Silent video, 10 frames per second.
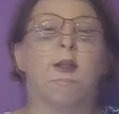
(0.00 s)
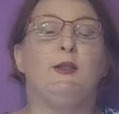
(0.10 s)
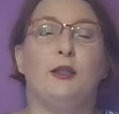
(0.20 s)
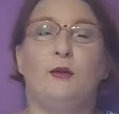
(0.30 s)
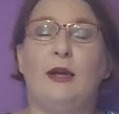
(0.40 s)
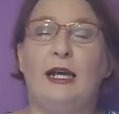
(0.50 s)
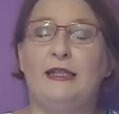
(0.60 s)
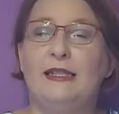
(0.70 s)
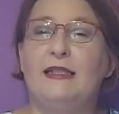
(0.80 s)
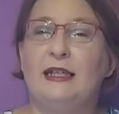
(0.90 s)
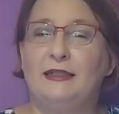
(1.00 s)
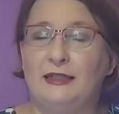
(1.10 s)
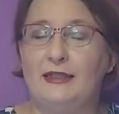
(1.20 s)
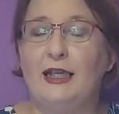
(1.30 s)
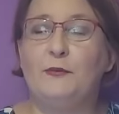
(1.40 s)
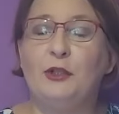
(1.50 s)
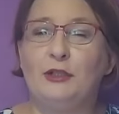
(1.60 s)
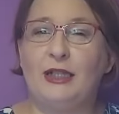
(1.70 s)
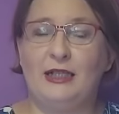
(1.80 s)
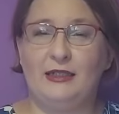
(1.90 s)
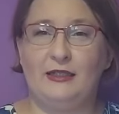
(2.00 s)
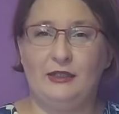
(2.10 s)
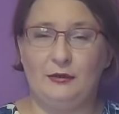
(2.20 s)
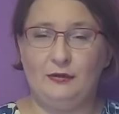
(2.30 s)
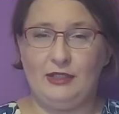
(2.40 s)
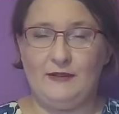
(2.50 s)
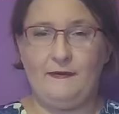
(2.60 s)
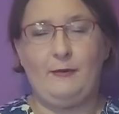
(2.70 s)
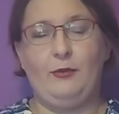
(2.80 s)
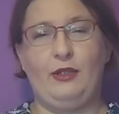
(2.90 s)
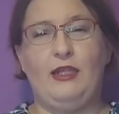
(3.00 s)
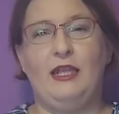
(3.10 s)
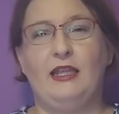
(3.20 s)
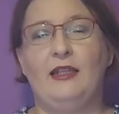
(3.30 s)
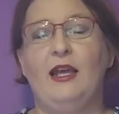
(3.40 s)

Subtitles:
So I decided I'm not cutting into this fabric yet.